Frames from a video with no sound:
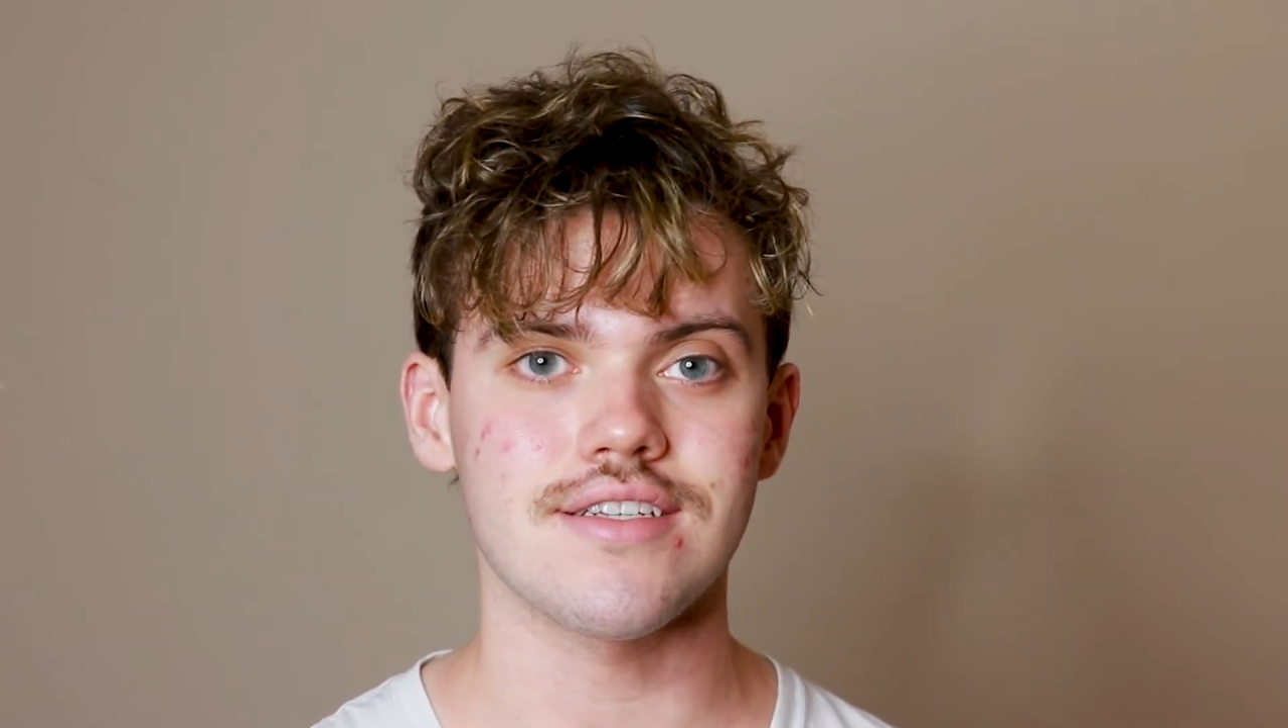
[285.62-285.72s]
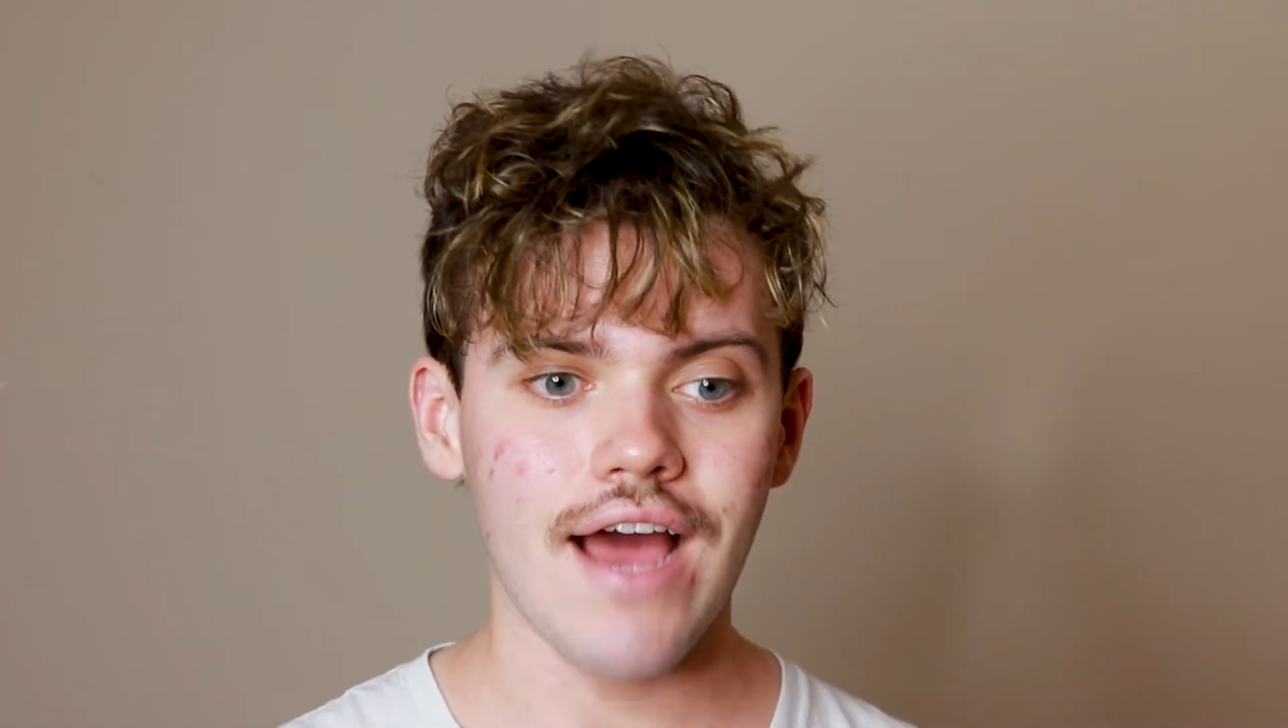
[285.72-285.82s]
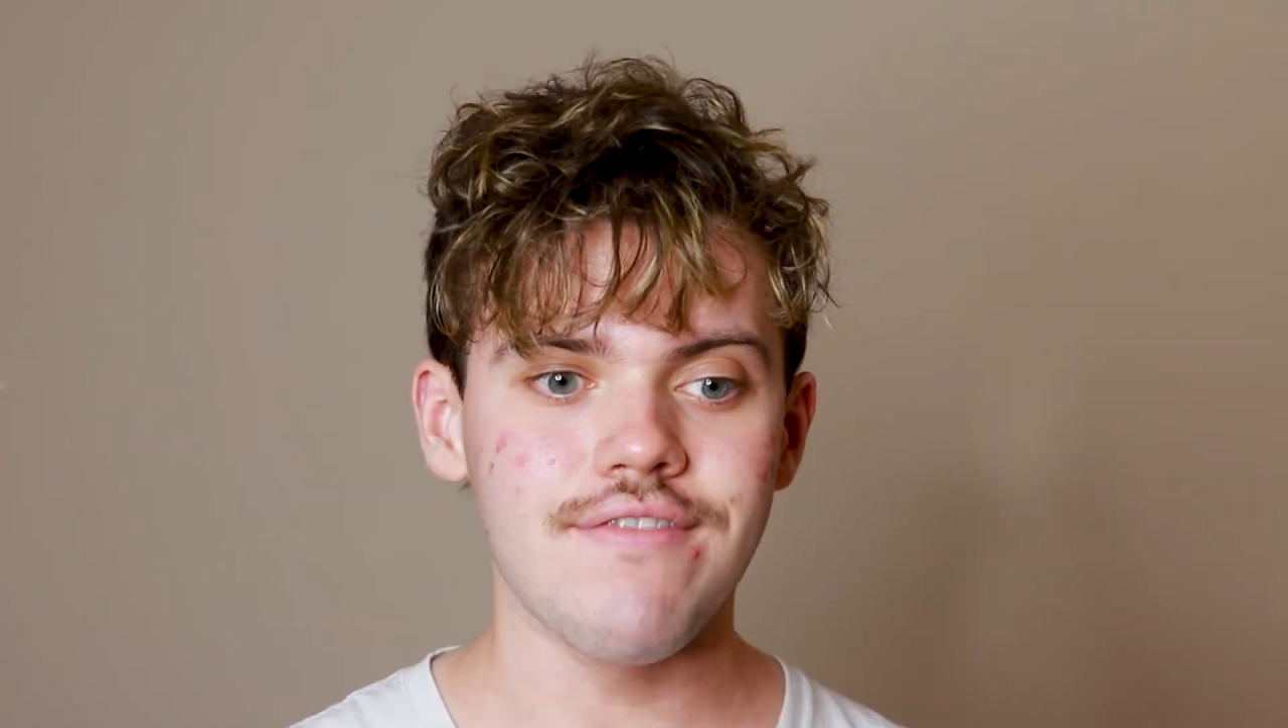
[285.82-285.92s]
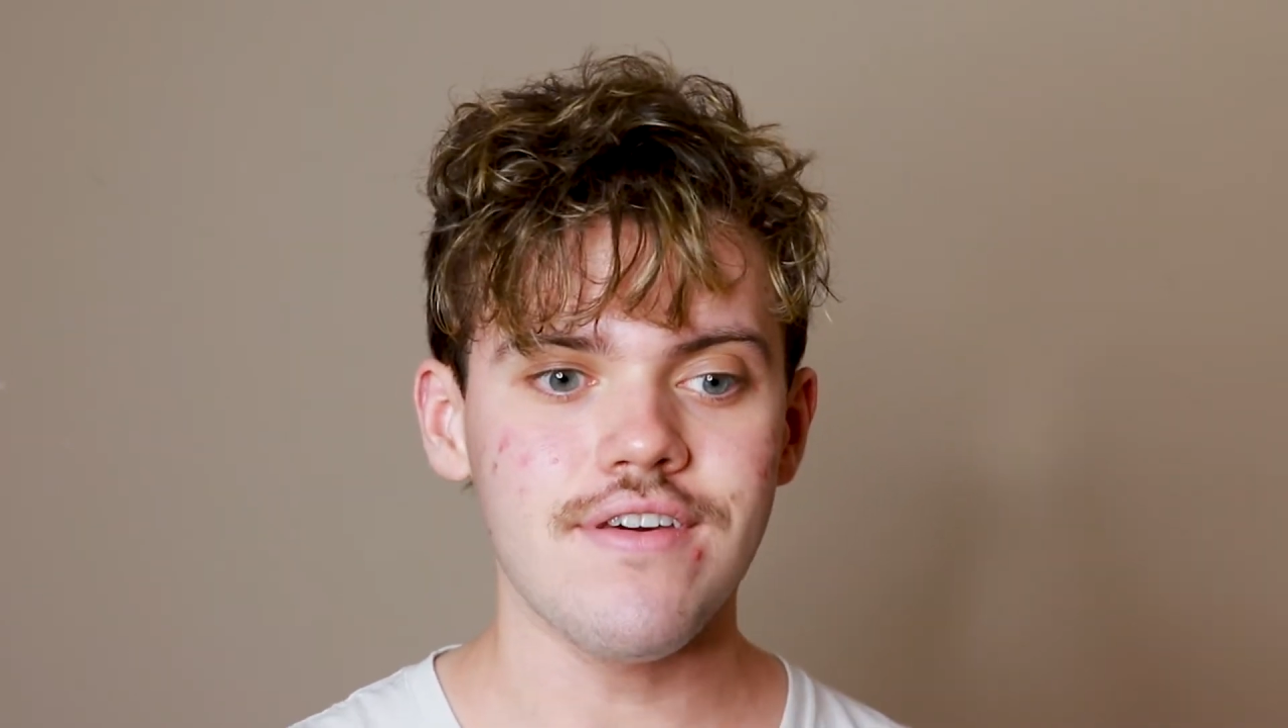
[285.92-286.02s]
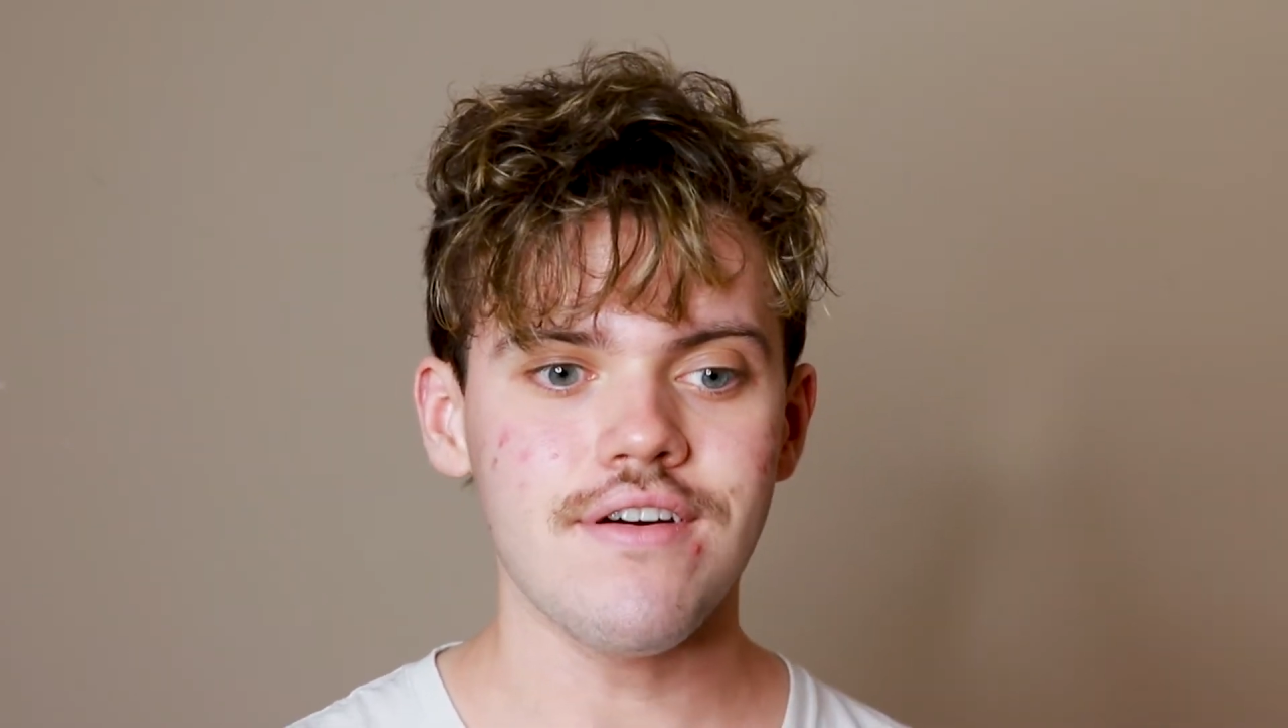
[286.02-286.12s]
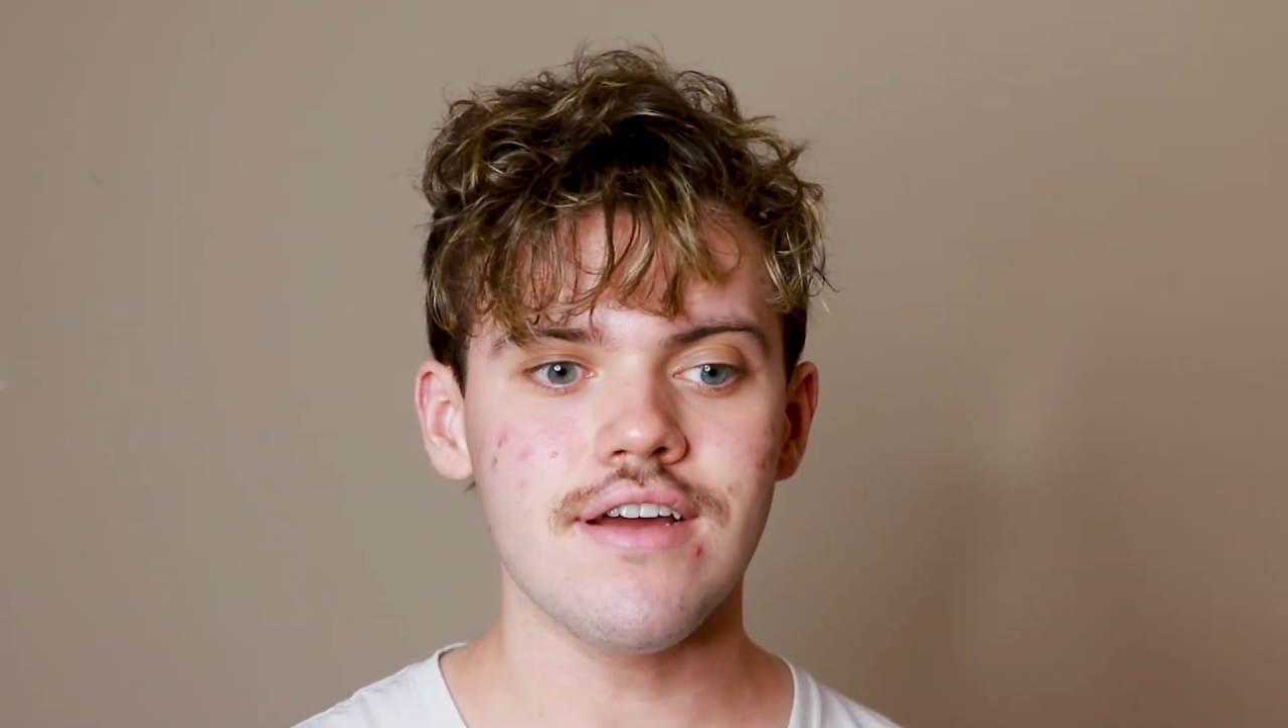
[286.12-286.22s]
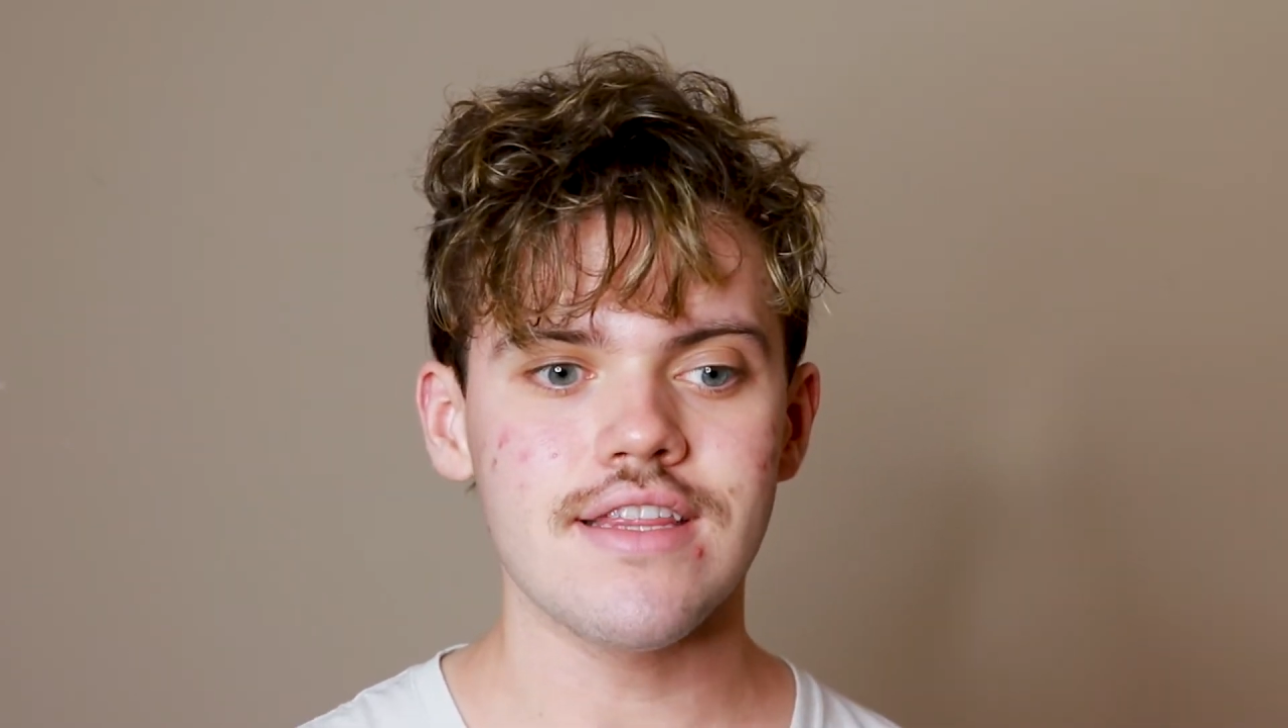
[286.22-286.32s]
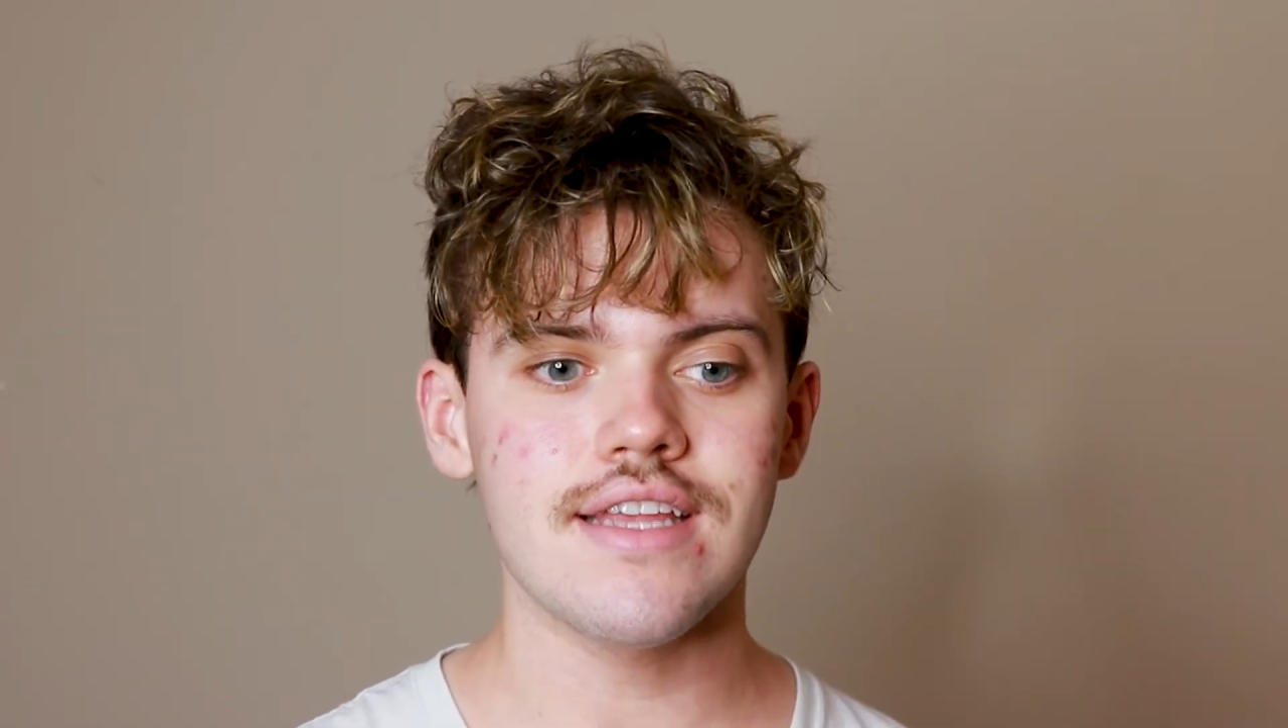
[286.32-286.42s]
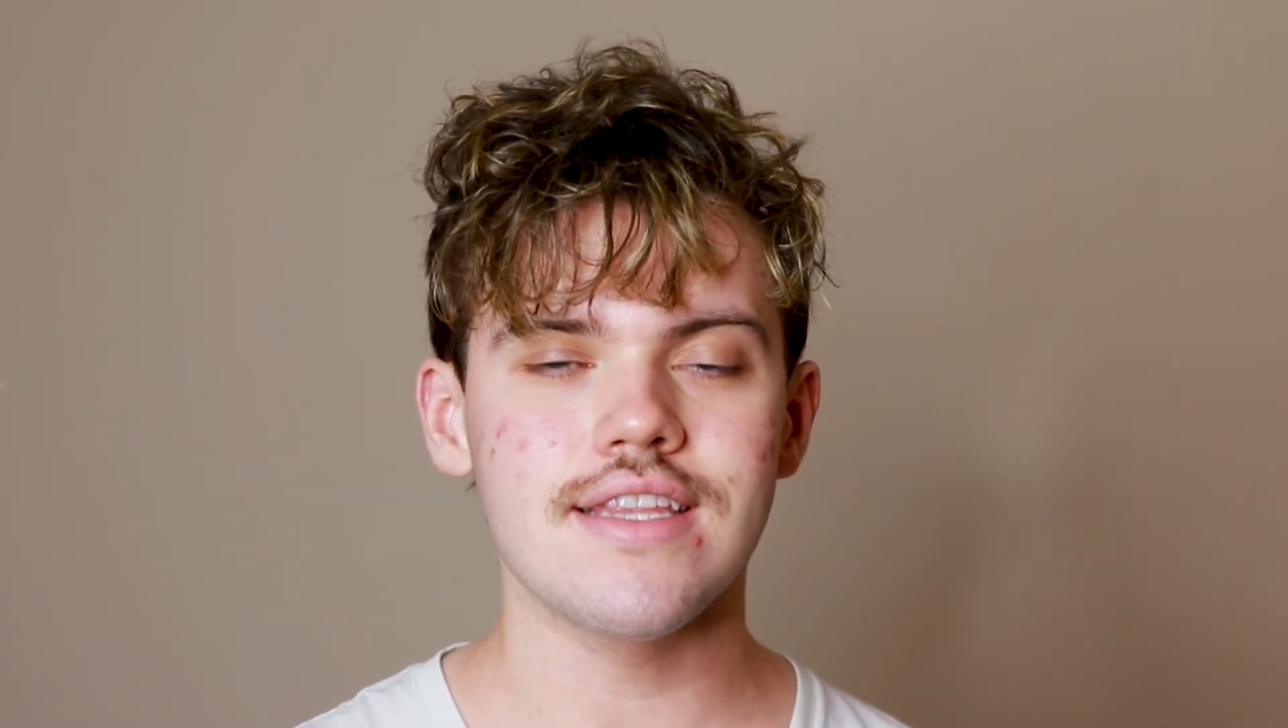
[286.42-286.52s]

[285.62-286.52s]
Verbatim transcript: out. I feel like that